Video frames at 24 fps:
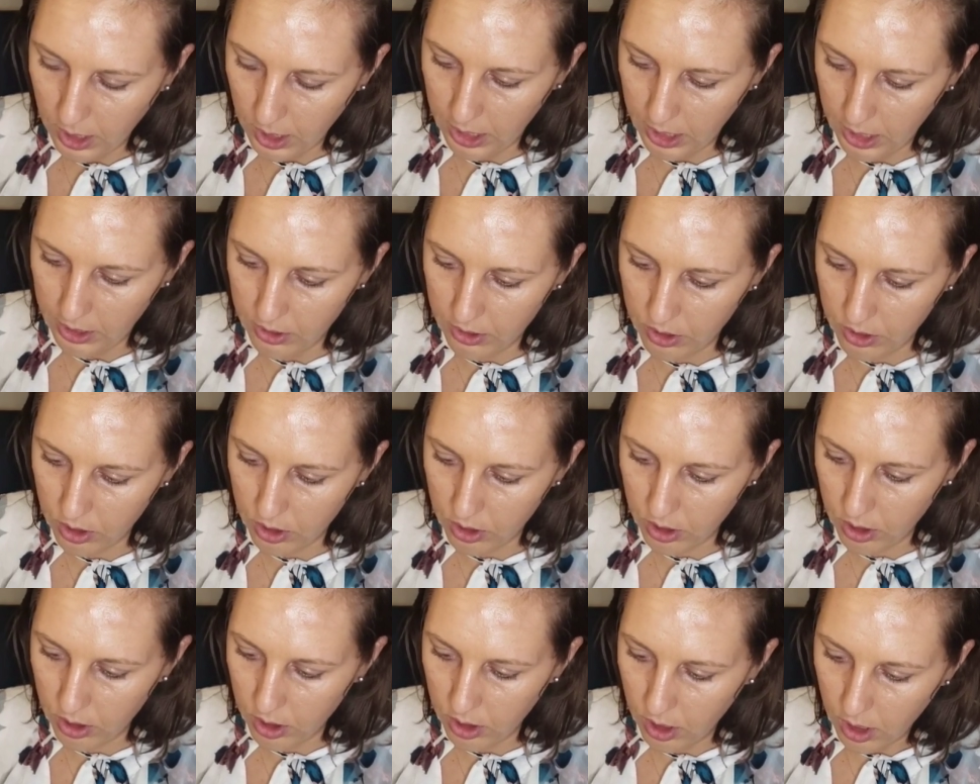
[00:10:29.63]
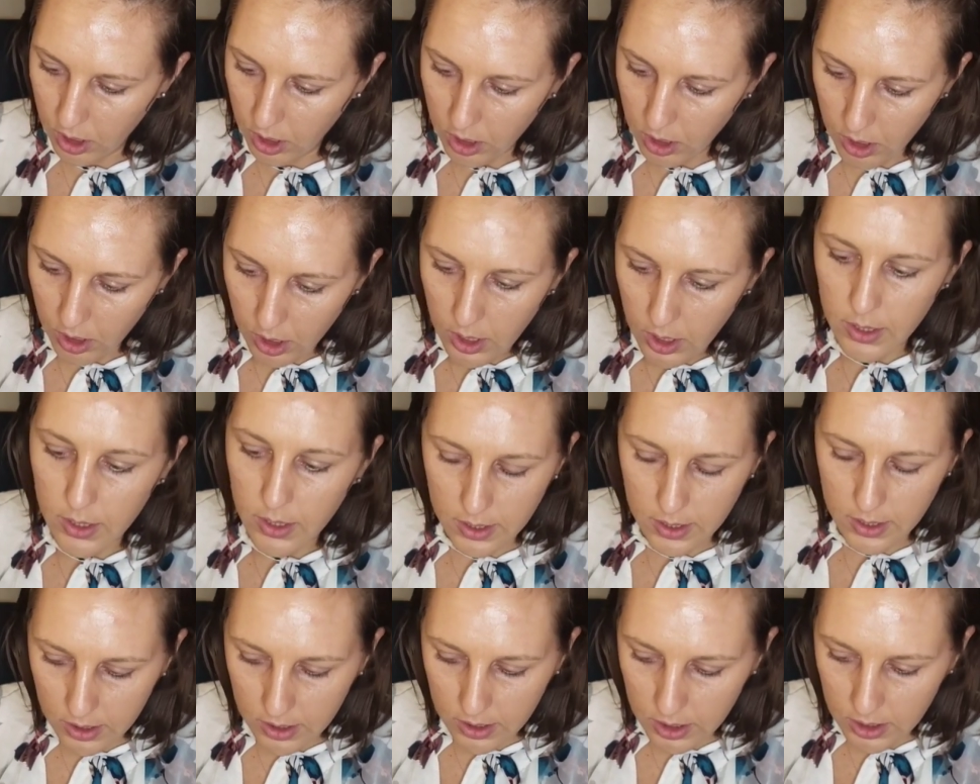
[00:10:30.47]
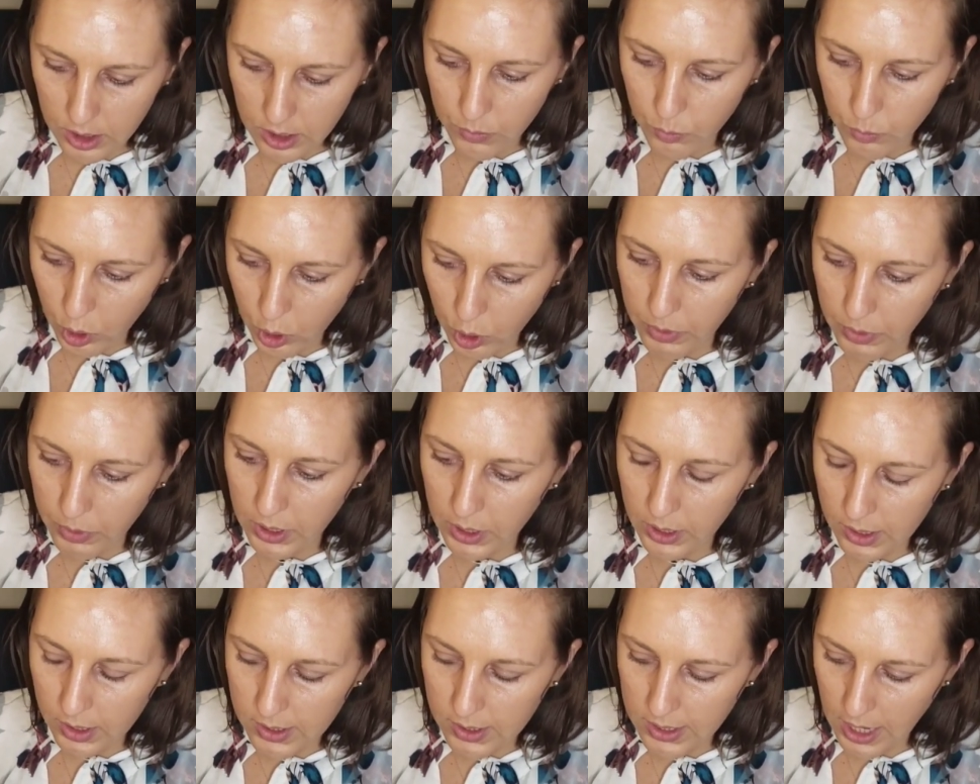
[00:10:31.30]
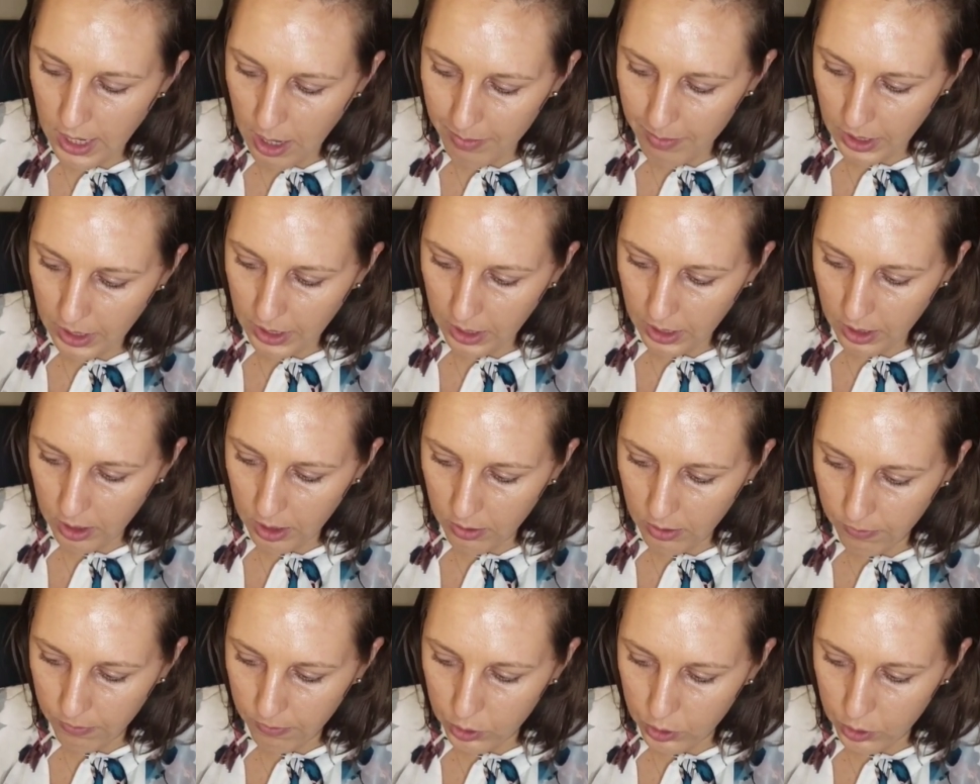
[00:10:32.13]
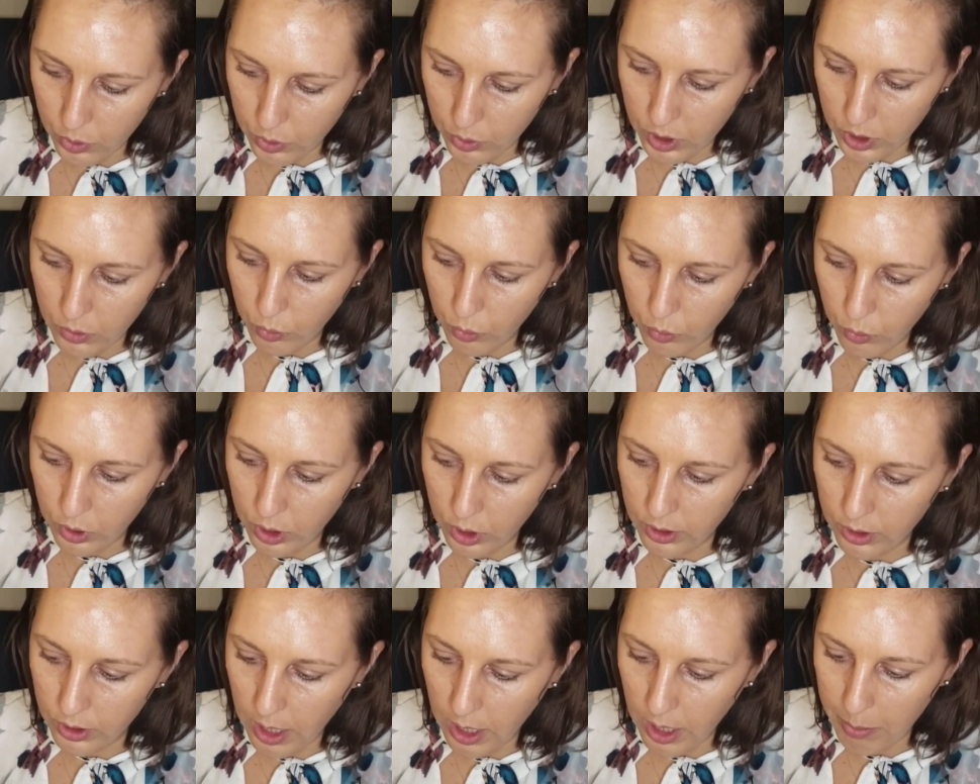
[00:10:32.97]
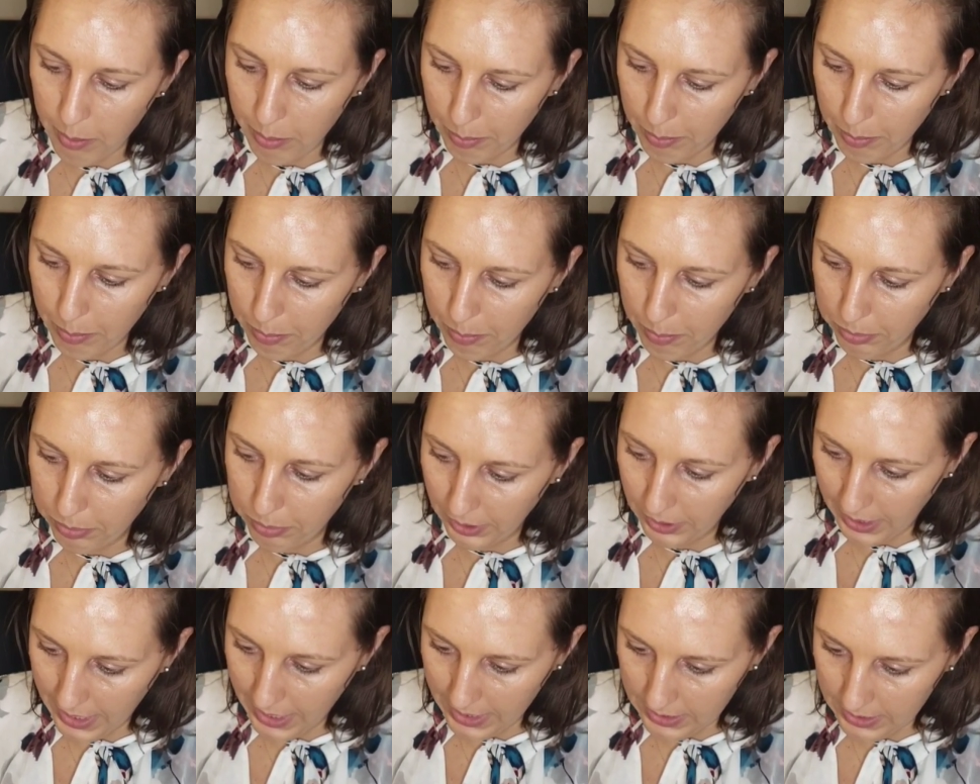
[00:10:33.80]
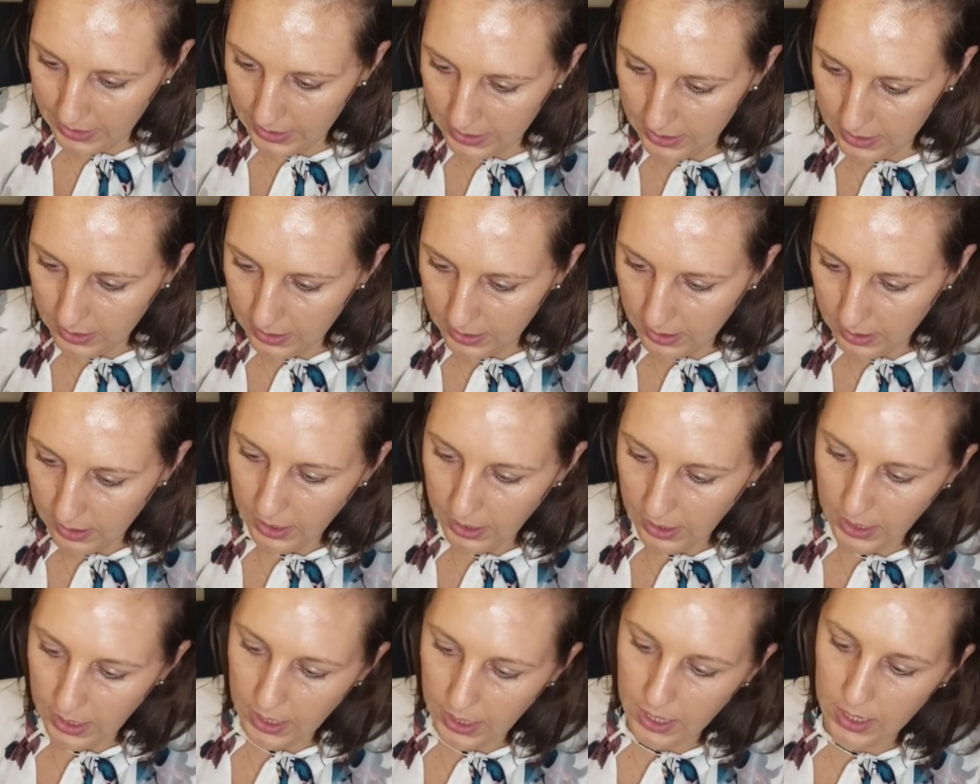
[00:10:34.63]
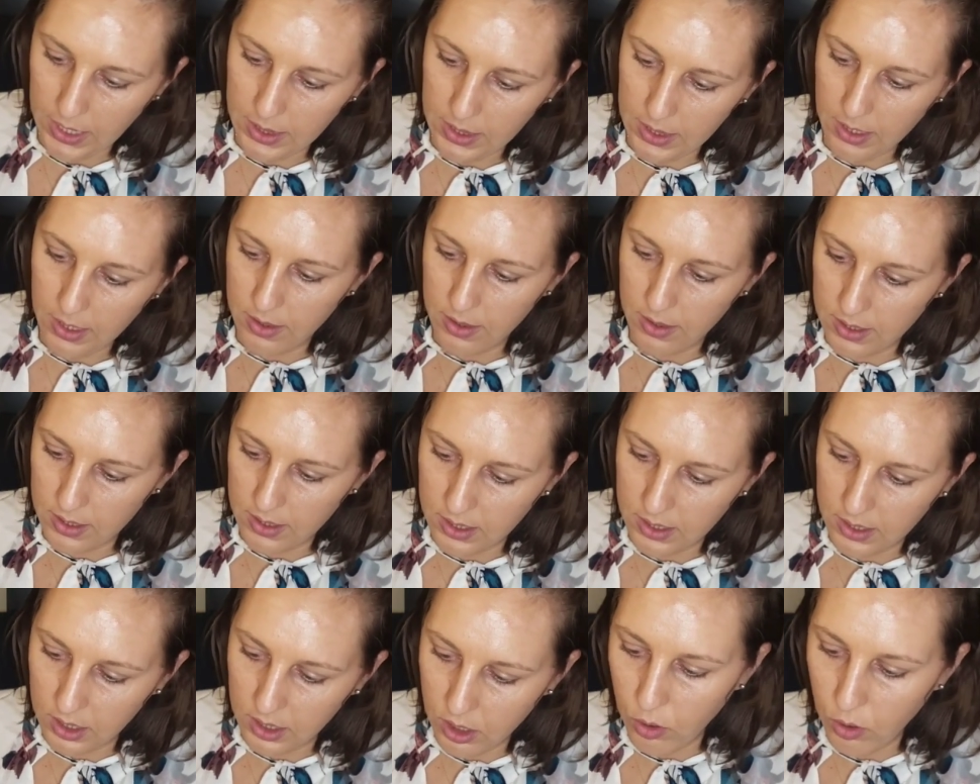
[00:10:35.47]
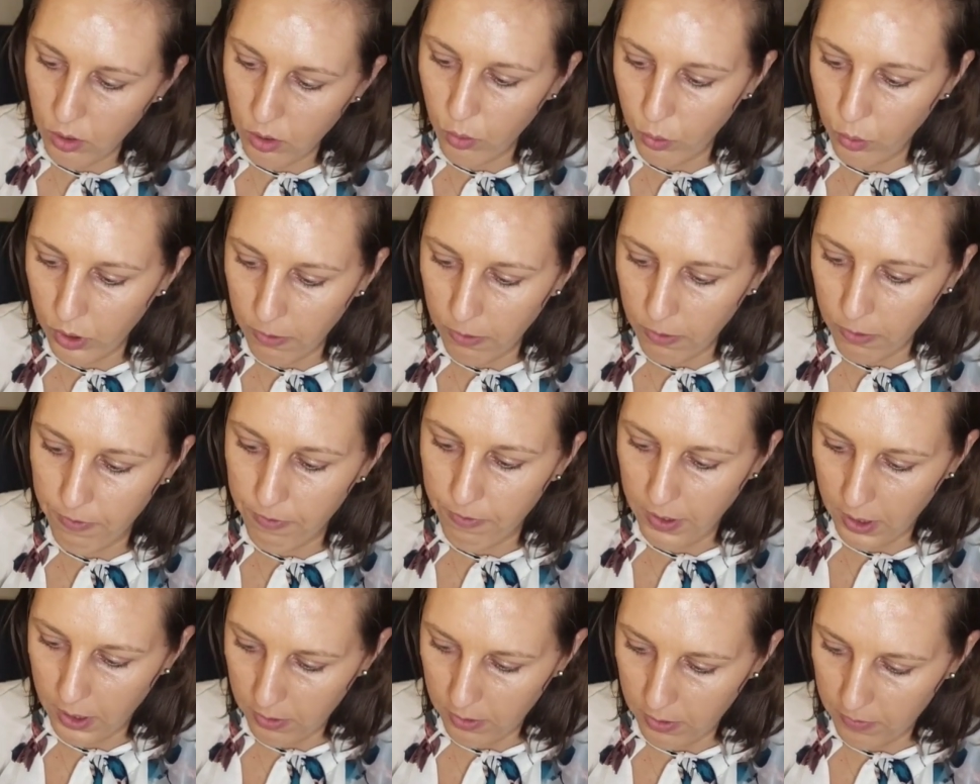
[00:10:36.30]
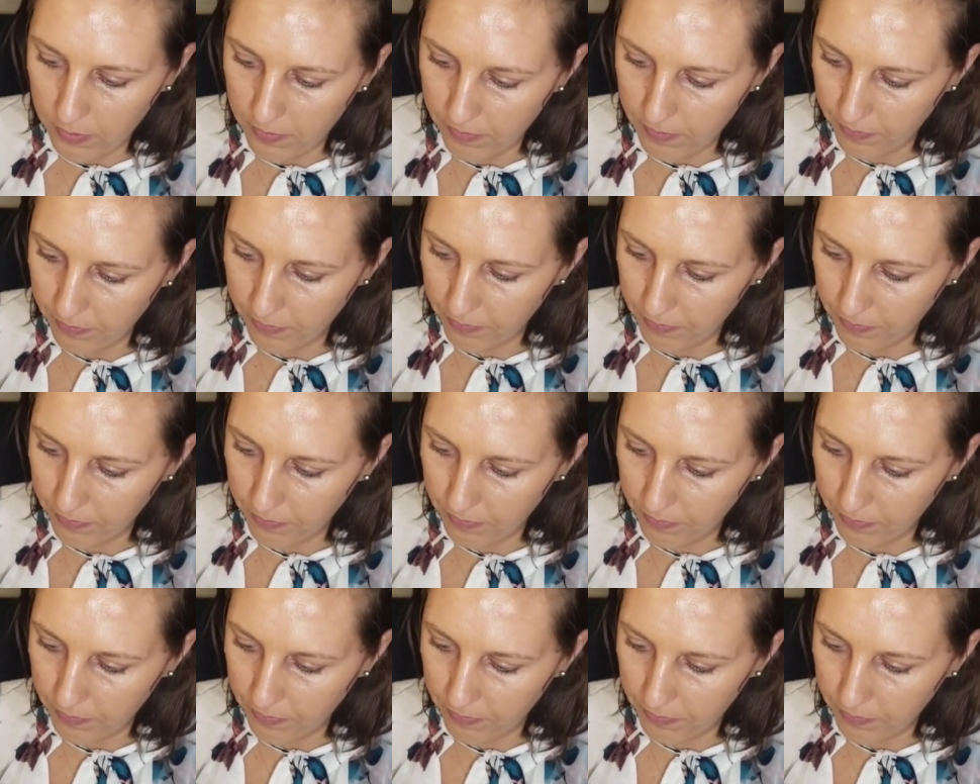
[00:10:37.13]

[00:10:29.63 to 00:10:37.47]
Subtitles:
Answer. The system will be contaminated, fluid will not blend, and the seal will fail.